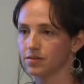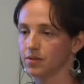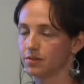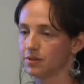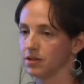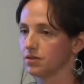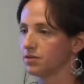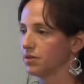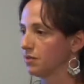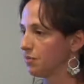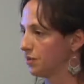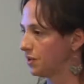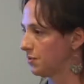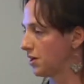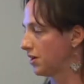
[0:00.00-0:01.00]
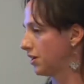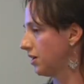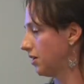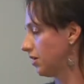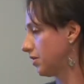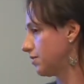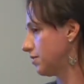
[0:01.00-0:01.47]
what we interpret about a
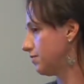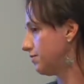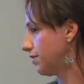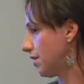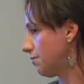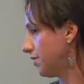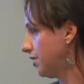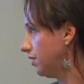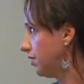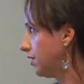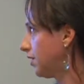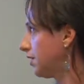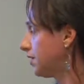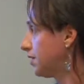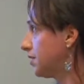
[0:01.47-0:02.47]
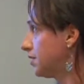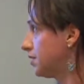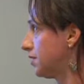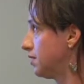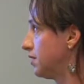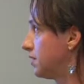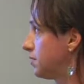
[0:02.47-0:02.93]
character from it.
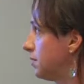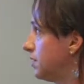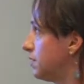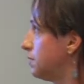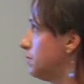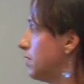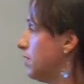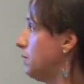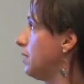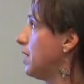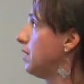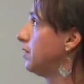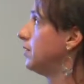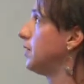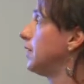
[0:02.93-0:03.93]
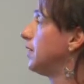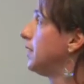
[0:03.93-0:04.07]
So this was one about